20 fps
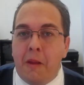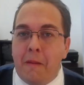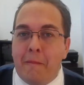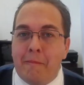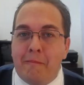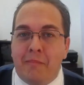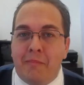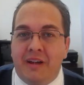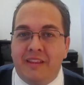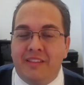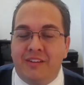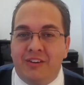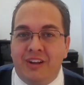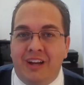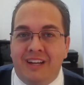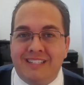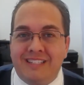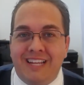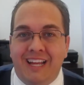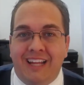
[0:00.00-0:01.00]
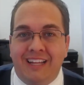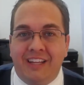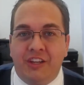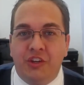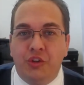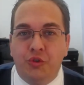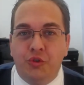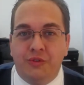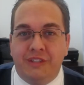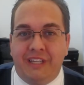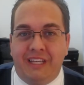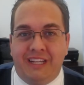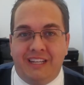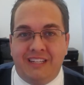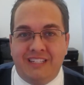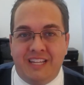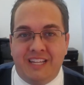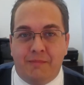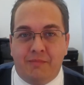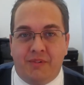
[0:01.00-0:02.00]
but they're not telling who can
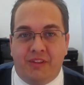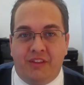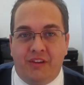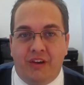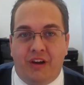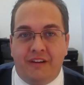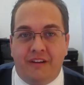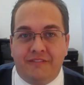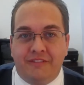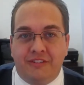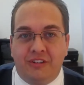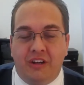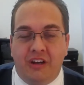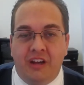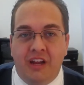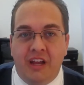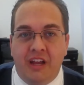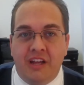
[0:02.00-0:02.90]
accept the offer.